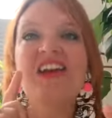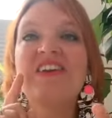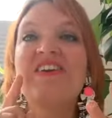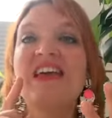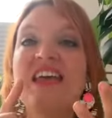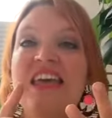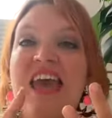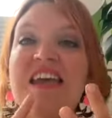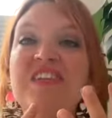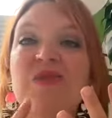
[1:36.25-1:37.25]
You can
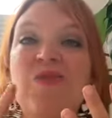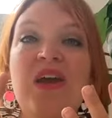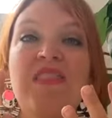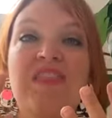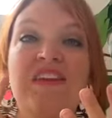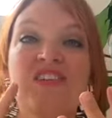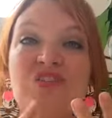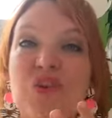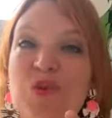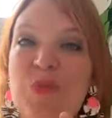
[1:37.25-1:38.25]
engage with the
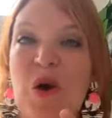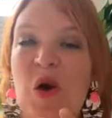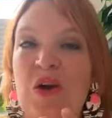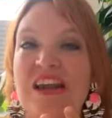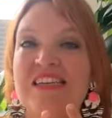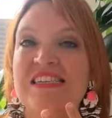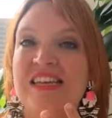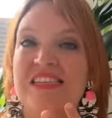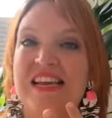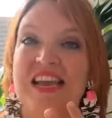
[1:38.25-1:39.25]
Zoom on a
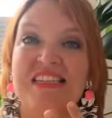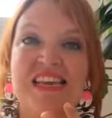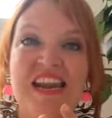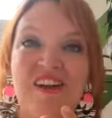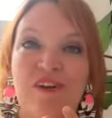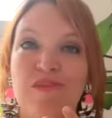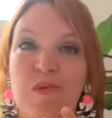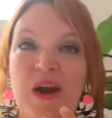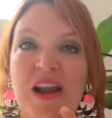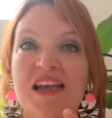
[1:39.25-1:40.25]
Sunday at 10 o'clock for
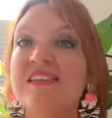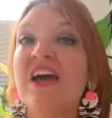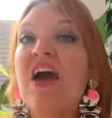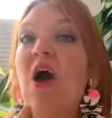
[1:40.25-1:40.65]
Bright Lights,